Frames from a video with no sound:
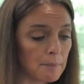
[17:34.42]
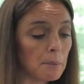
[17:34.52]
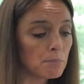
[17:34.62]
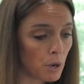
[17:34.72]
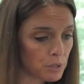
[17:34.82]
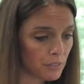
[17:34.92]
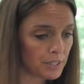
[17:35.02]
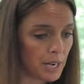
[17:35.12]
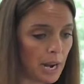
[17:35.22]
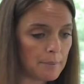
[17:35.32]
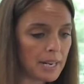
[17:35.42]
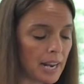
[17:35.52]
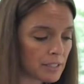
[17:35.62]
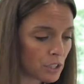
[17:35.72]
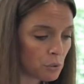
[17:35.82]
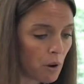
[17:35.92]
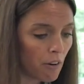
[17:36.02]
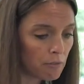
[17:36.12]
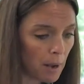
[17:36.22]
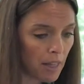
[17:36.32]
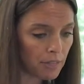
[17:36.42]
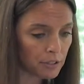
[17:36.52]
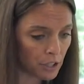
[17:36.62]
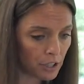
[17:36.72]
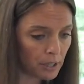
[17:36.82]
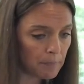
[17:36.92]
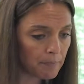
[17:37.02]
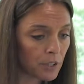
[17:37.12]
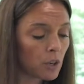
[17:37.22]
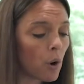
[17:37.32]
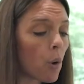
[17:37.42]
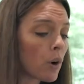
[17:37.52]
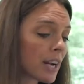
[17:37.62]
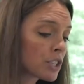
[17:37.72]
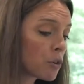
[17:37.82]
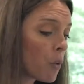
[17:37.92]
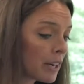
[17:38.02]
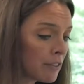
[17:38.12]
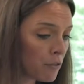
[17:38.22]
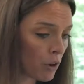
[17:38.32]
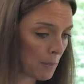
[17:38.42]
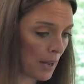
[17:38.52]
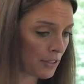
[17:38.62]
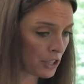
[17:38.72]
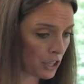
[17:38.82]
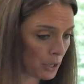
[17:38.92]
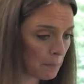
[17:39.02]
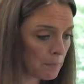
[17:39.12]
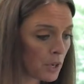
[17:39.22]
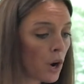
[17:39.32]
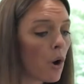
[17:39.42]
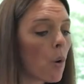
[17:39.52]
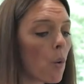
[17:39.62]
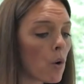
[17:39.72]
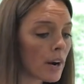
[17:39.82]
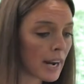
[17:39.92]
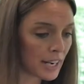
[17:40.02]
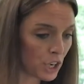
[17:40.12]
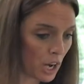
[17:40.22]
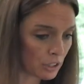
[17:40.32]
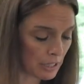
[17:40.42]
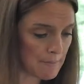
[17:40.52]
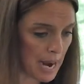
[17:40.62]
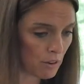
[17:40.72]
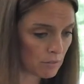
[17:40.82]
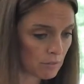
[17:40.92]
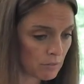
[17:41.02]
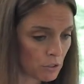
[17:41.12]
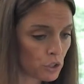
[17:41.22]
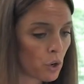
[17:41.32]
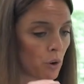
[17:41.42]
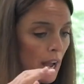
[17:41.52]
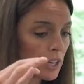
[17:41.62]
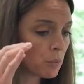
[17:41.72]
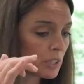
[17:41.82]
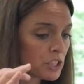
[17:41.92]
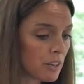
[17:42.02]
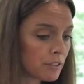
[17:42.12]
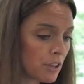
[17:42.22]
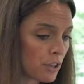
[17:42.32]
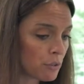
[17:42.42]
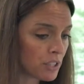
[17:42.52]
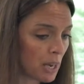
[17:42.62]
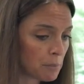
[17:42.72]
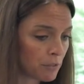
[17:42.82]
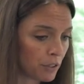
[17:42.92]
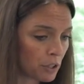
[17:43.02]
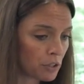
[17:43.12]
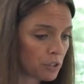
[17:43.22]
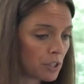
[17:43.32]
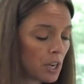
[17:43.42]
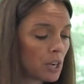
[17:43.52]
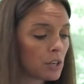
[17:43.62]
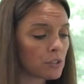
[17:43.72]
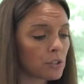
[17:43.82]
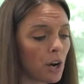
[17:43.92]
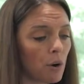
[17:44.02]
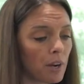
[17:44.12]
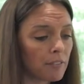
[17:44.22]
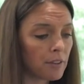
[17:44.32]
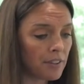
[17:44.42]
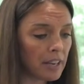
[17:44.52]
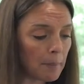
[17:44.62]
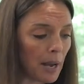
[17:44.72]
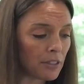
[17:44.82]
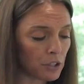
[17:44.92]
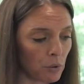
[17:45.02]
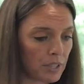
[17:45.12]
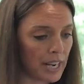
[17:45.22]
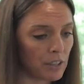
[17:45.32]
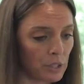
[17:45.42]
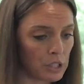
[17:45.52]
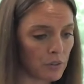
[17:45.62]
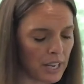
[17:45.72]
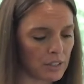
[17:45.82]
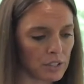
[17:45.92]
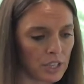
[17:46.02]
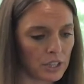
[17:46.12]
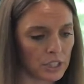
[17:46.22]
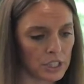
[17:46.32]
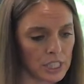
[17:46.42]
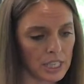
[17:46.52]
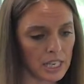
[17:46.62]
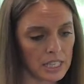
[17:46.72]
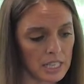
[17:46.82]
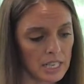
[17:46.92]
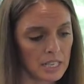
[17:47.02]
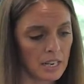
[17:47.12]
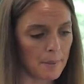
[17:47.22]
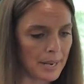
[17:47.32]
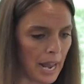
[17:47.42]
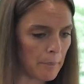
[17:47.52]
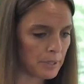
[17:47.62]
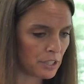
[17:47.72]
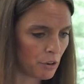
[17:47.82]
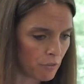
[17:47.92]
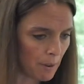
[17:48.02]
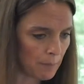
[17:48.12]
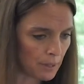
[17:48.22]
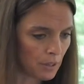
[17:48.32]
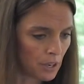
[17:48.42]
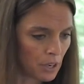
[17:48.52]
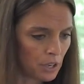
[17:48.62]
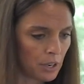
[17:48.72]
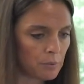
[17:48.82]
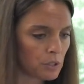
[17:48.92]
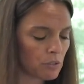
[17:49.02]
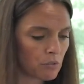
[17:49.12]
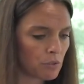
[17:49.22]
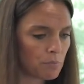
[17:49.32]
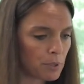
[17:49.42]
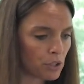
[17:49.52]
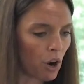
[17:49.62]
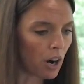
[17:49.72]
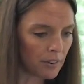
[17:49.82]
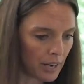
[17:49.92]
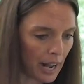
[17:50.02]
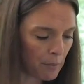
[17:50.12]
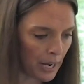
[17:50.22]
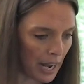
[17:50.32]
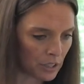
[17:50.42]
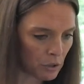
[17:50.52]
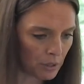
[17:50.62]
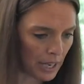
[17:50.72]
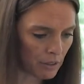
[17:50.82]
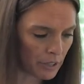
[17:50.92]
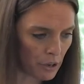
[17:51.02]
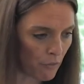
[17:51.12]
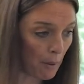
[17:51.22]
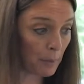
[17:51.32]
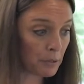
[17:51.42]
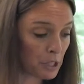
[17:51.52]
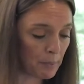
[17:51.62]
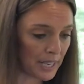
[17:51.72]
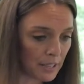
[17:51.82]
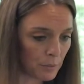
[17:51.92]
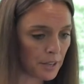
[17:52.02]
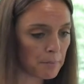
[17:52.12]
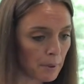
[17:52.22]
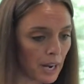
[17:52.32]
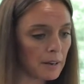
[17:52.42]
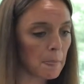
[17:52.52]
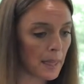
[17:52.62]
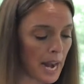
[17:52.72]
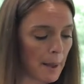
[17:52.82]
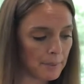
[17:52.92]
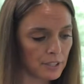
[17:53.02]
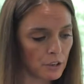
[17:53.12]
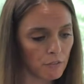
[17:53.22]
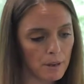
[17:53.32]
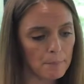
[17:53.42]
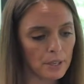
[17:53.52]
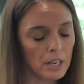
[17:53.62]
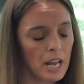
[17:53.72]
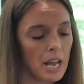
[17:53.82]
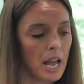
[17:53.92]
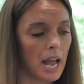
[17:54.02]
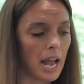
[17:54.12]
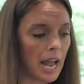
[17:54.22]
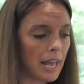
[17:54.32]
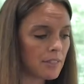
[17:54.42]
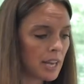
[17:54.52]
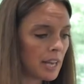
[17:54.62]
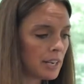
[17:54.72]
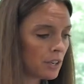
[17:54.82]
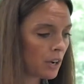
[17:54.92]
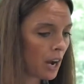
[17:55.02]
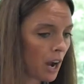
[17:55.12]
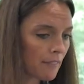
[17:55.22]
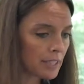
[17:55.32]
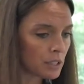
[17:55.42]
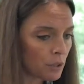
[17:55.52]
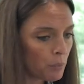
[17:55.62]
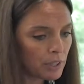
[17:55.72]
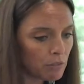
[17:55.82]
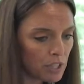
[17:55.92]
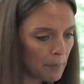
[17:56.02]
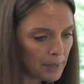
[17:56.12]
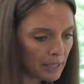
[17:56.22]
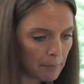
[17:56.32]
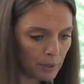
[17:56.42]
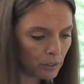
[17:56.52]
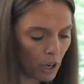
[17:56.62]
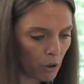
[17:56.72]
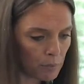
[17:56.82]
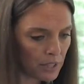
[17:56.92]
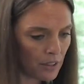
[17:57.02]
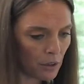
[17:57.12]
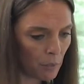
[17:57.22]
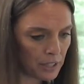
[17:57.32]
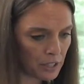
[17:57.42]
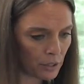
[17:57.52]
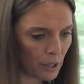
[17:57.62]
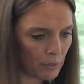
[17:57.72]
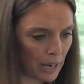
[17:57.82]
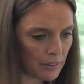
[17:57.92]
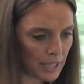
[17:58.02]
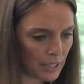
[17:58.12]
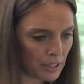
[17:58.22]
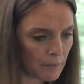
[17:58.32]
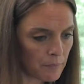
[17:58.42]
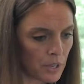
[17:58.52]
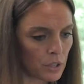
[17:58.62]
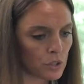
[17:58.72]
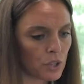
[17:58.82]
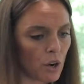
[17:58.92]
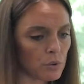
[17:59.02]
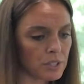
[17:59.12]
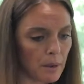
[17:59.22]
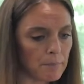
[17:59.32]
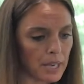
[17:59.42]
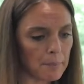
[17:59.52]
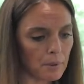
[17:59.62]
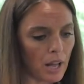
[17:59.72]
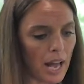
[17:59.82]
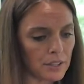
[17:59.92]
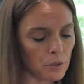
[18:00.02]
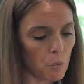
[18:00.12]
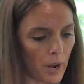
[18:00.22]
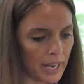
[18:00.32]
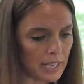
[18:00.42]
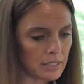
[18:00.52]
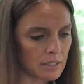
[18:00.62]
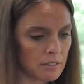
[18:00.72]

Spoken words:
most of the time, it has a 12-month term or a 24-month term or a dollar amount. So kind of whichever of those comes first. So if you think about the tornado in 2013, I mean, it happened in November. It was bizarre that we had a tornado in November to begin with, but that happened in November. And then obviously we don't typically build homes in the winter around here. So some people had to wait